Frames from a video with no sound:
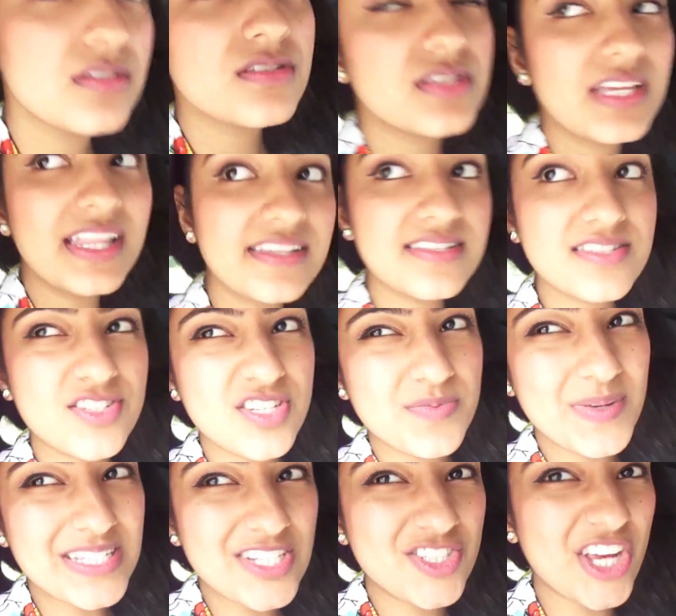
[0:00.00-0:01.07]
So yeah, this is just
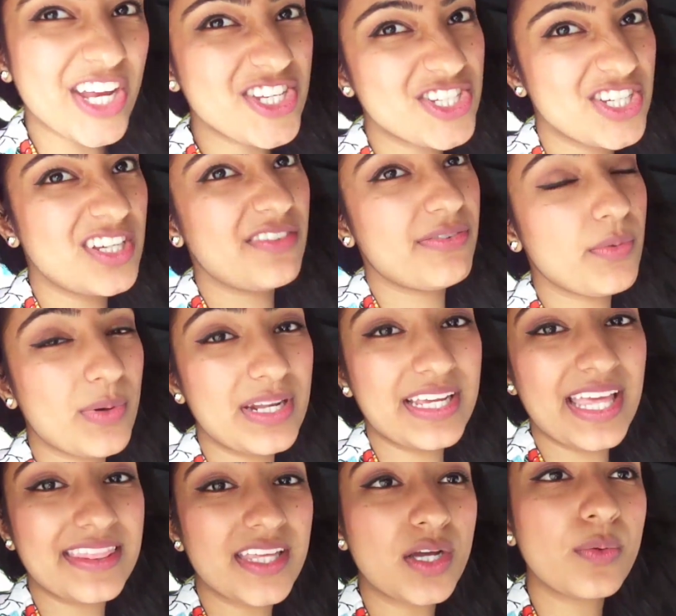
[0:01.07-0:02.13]
my suggestion. If you want to
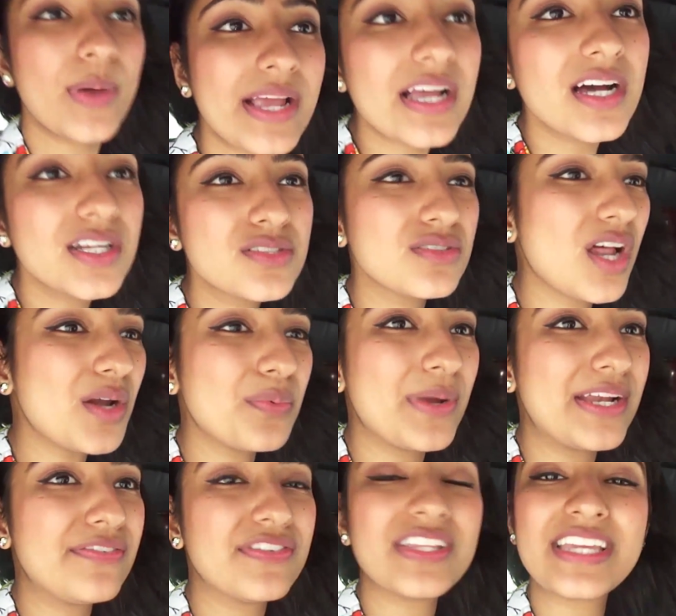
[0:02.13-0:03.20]
get there quicker, do not
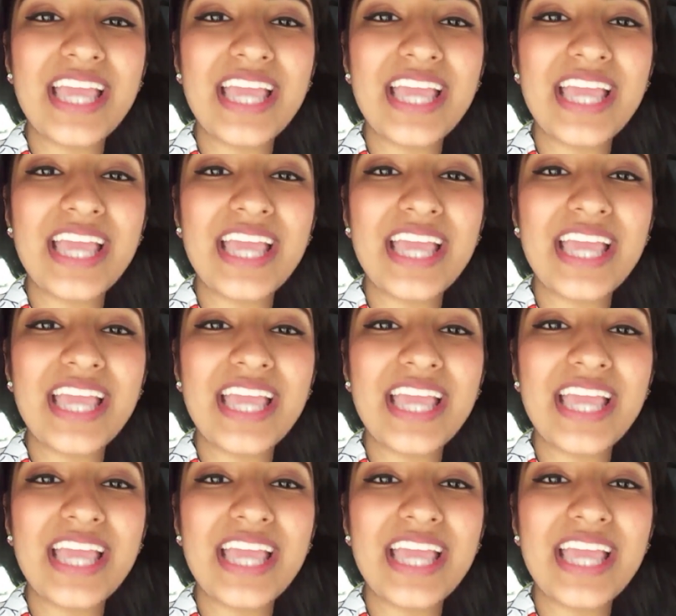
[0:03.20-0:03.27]
wait for the